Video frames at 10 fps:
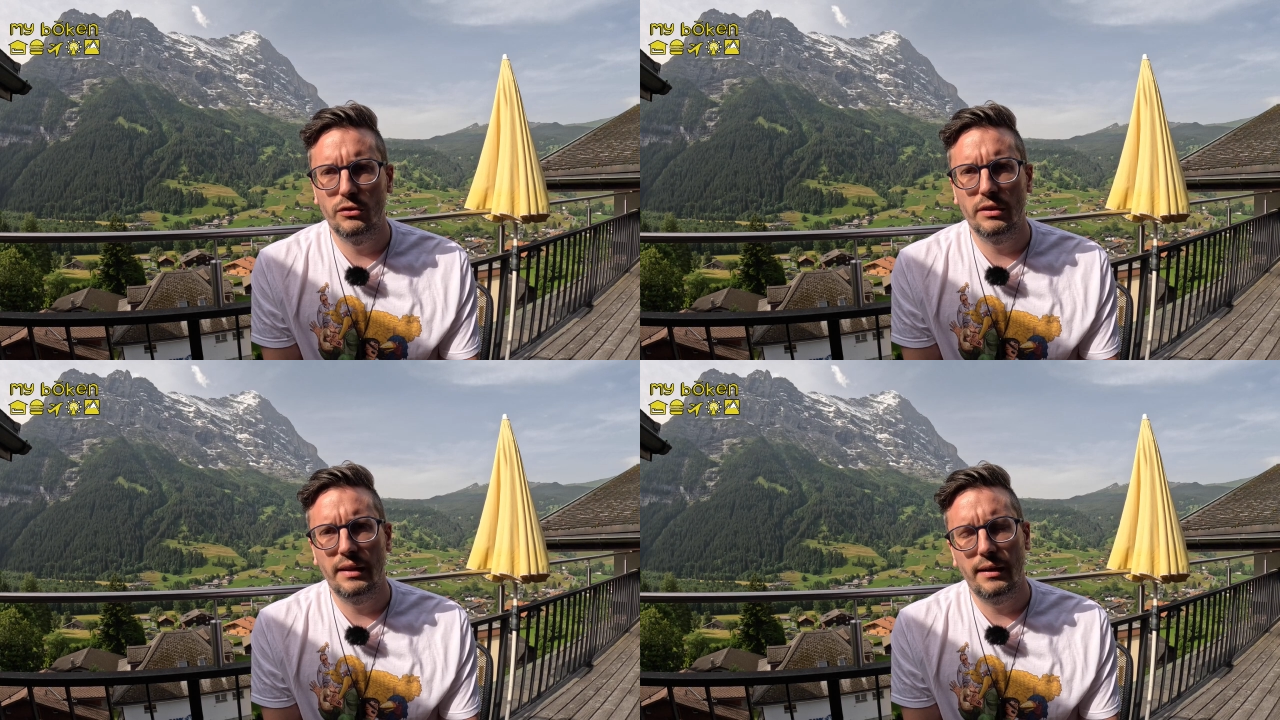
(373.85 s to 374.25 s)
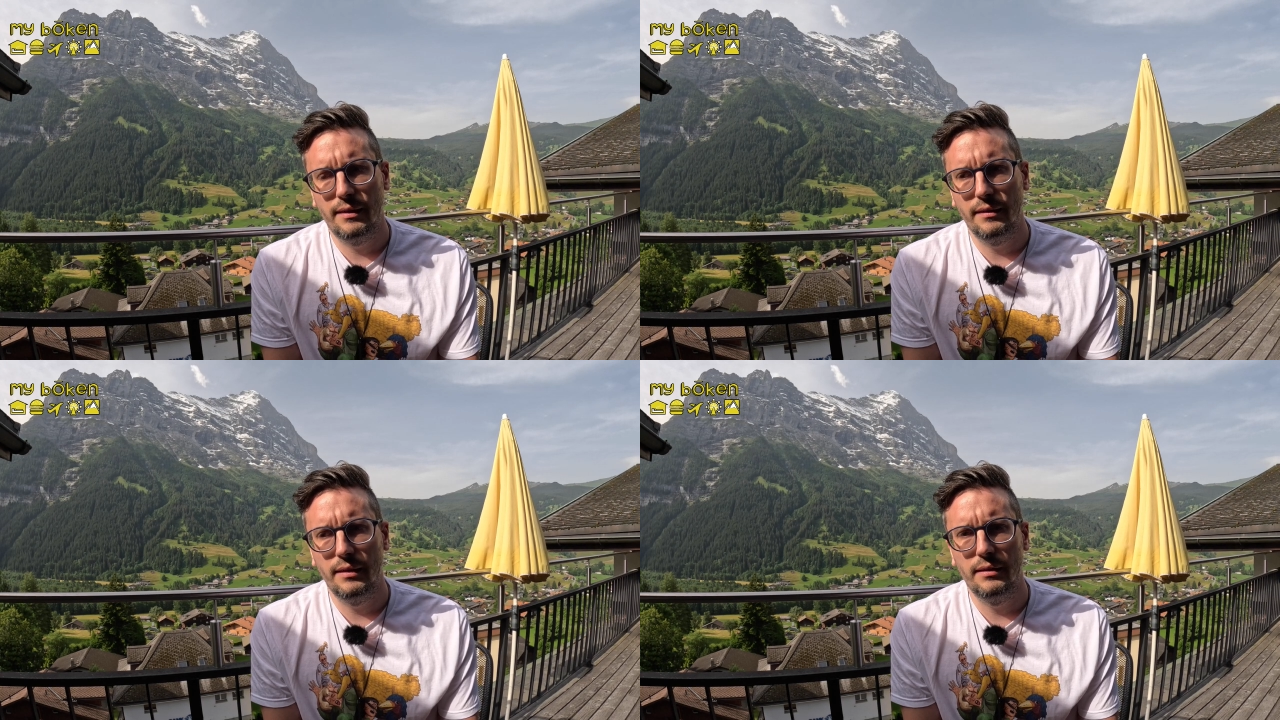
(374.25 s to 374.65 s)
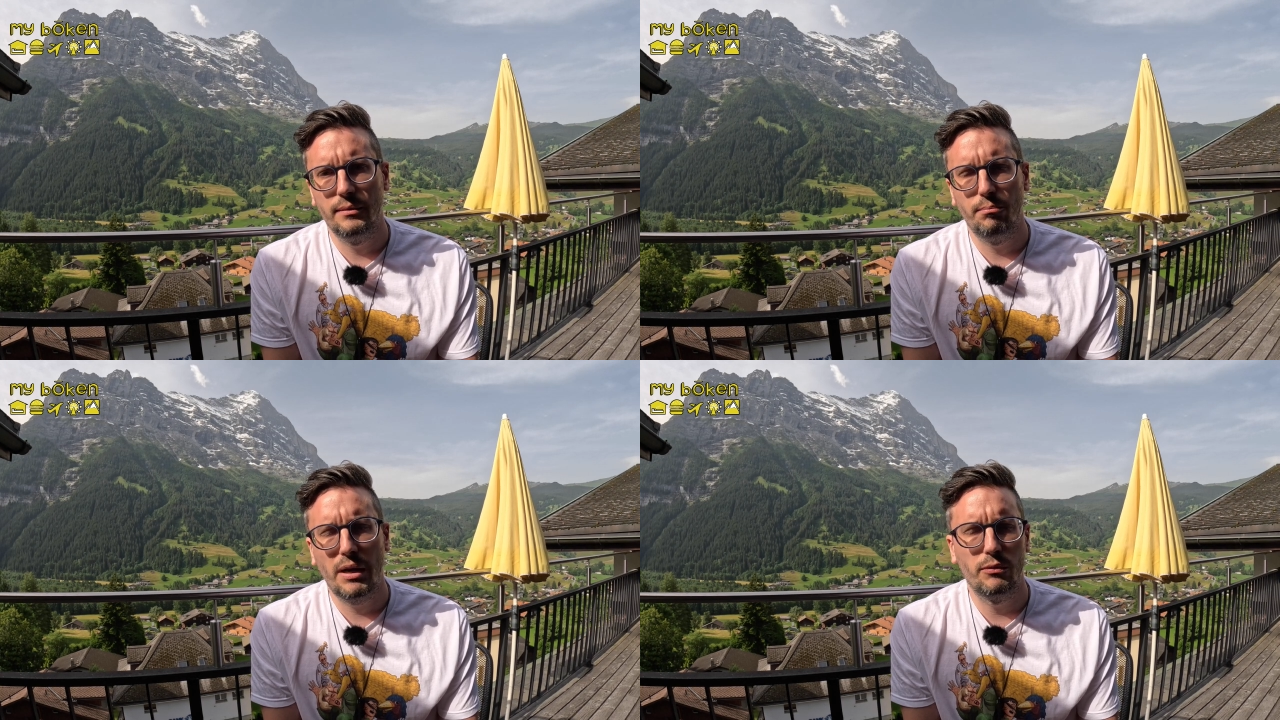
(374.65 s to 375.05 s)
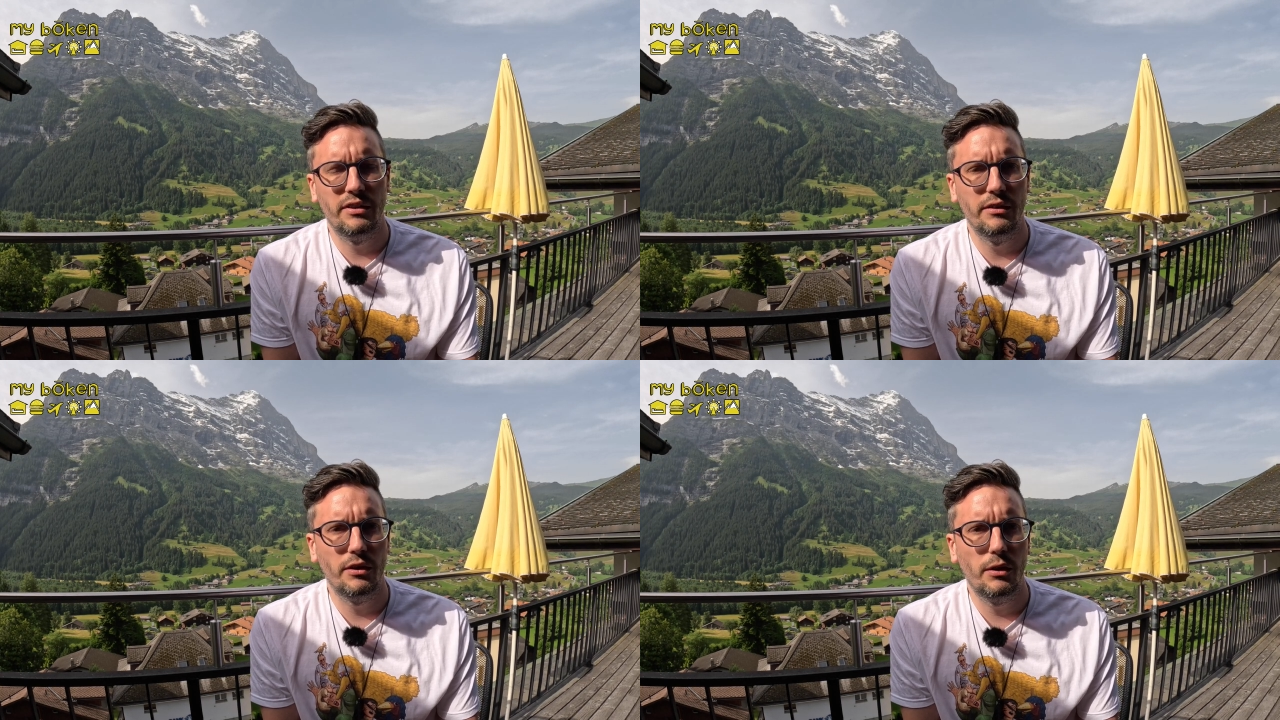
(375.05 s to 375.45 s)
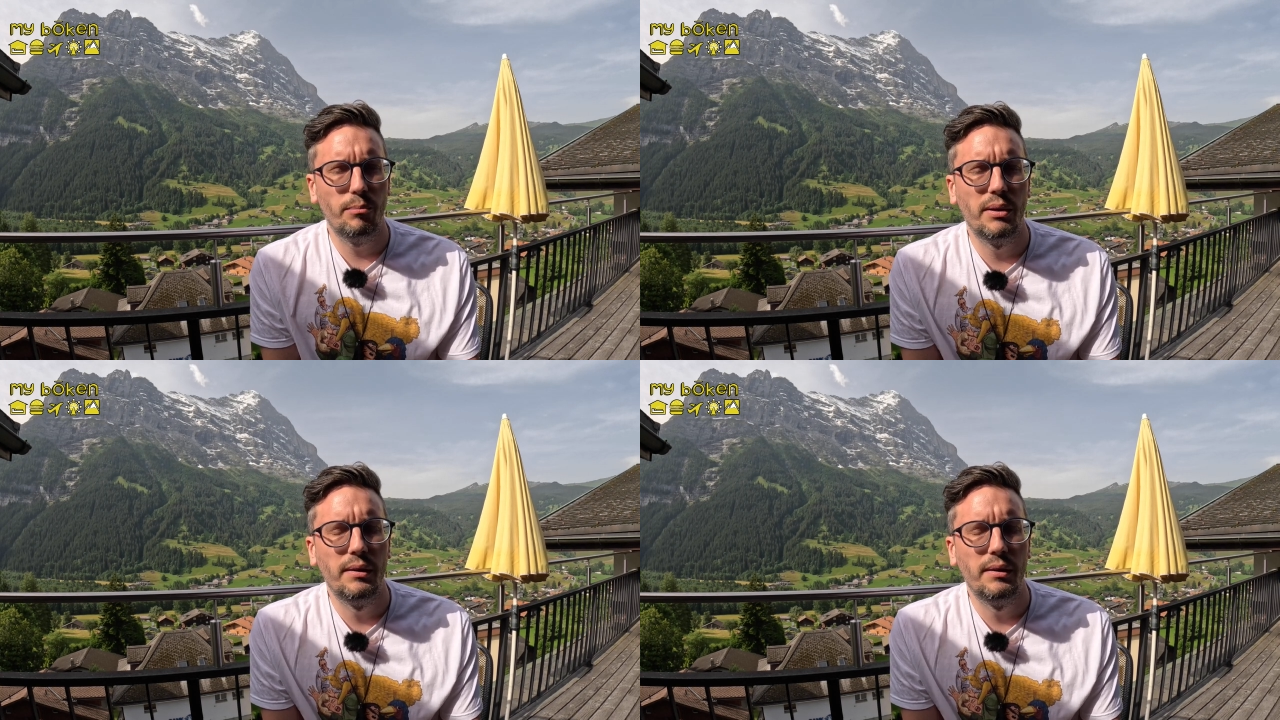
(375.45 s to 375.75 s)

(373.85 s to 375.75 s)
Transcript: to that other mountaintop